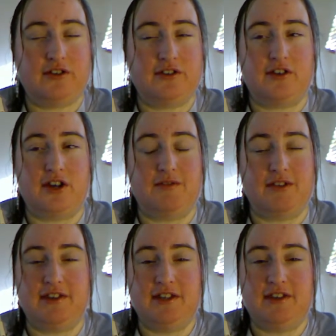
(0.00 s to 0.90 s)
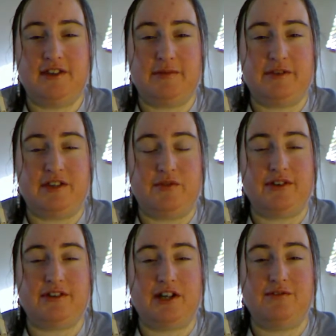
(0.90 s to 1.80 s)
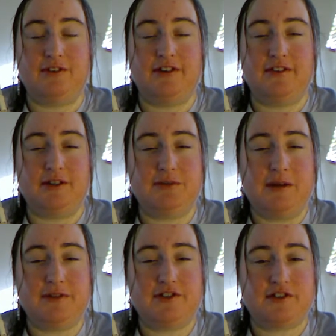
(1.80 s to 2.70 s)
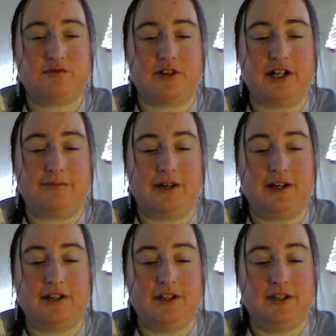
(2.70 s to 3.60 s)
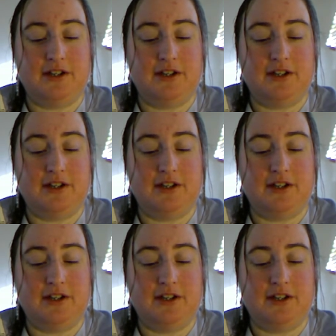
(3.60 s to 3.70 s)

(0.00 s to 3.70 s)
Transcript: So if there's anything specific that I've learned, sometimes I just write about